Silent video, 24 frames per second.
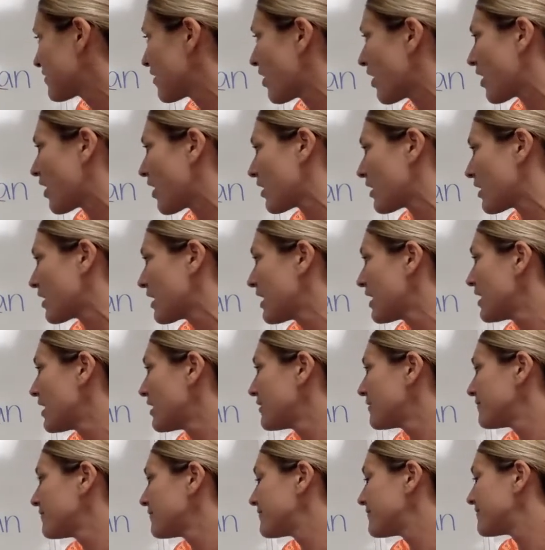R.
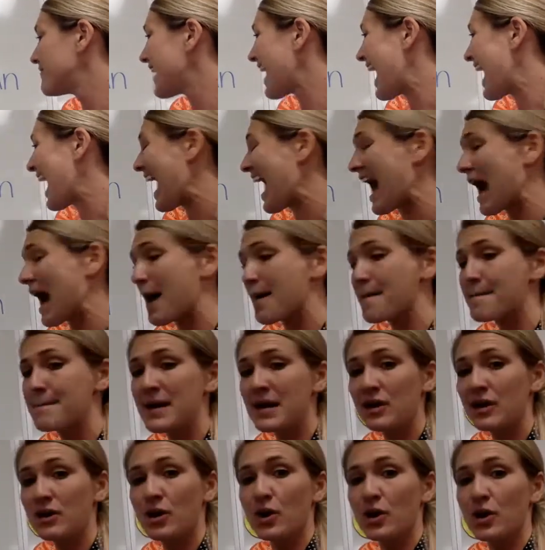
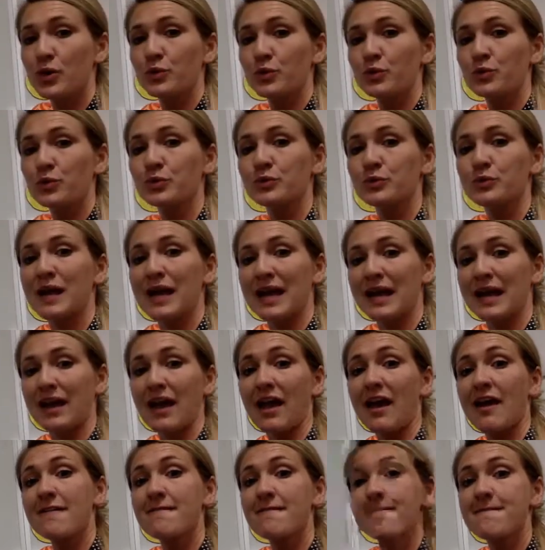Fabric.
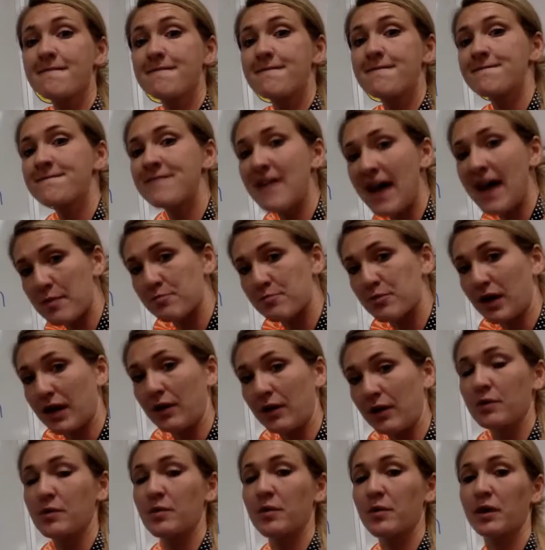Fabric.
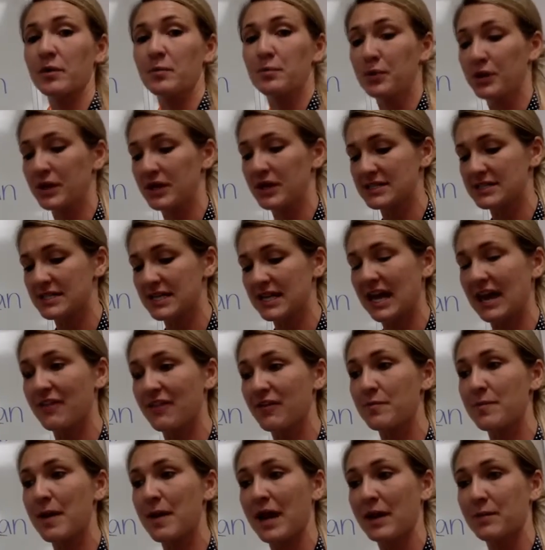We want to put it
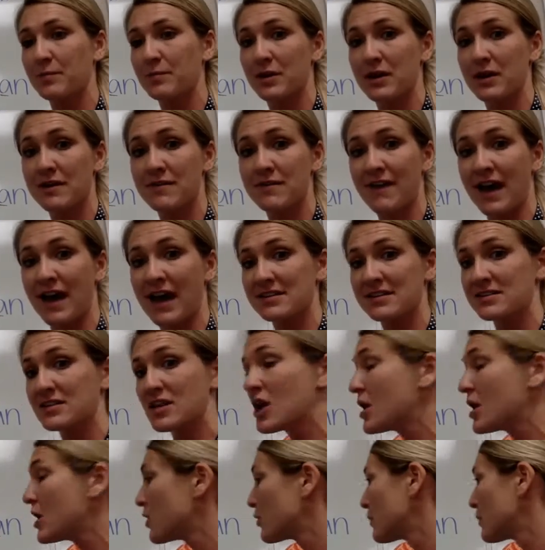together back pretty fast.
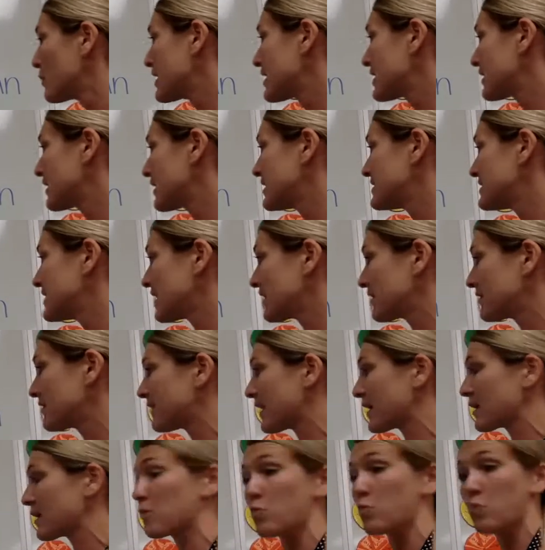We can
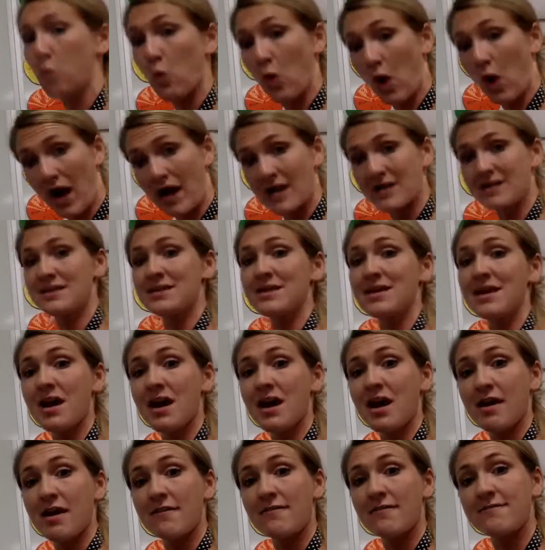identify one
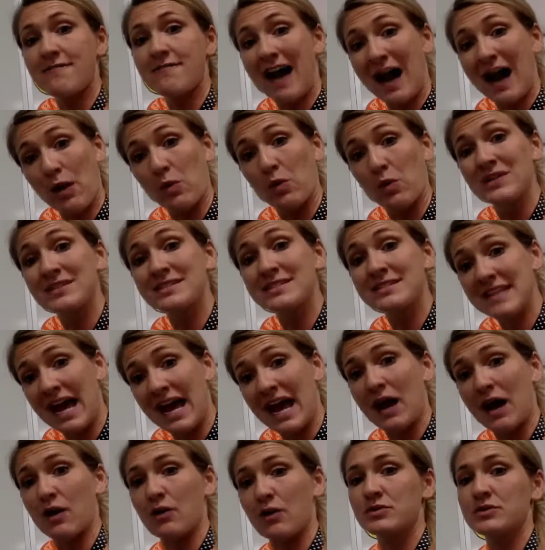vowel
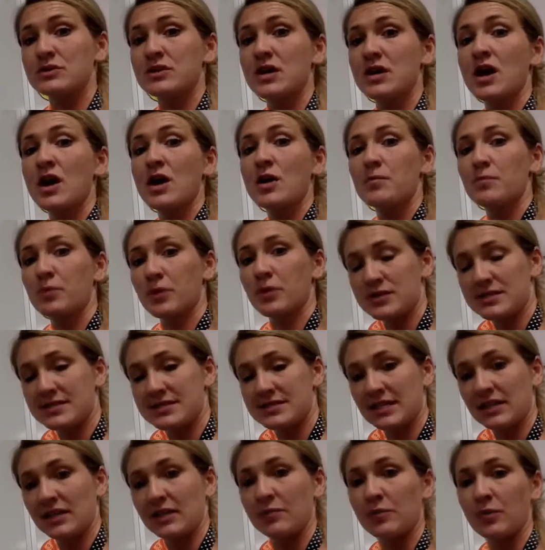sound per
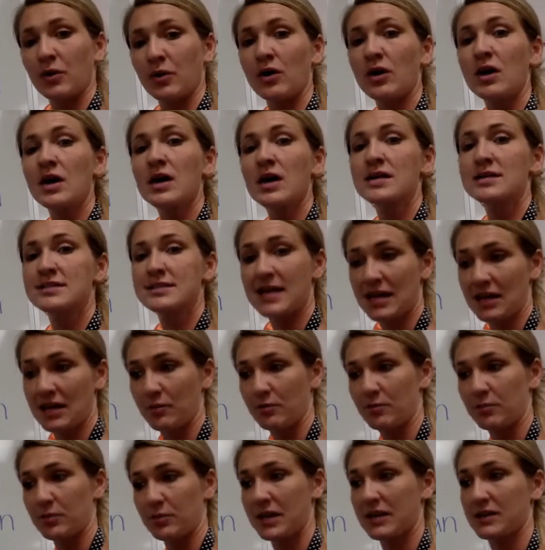syllable to
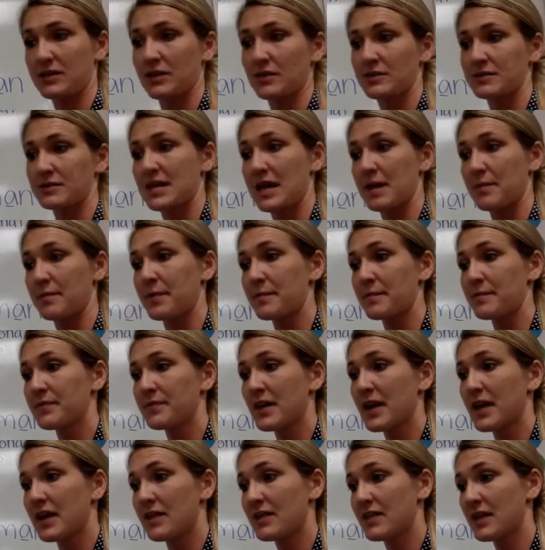help break those up.
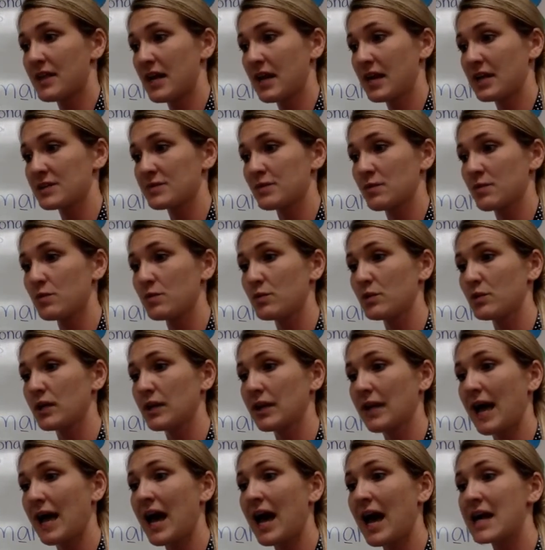The next one we'll
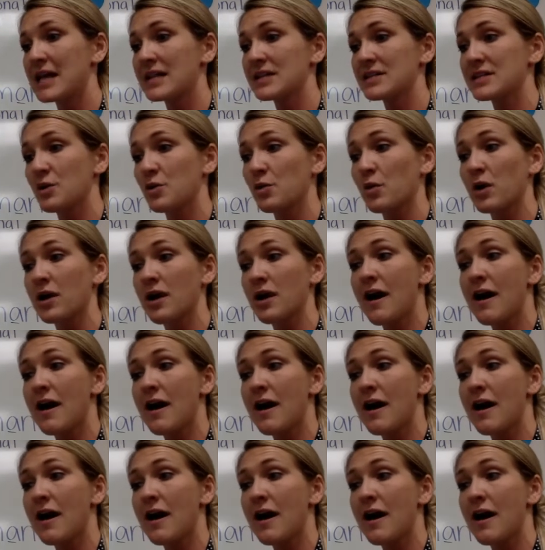look at is the word